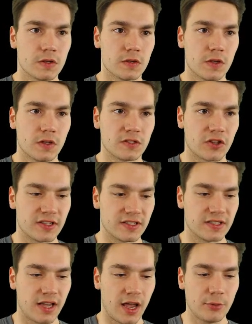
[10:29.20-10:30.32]
So this is,
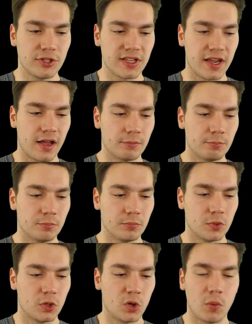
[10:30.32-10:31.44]
I would say, a
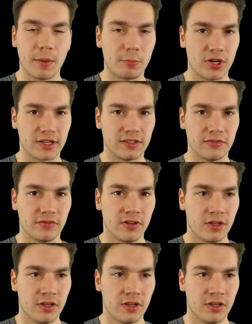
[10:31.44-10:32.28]
quite productive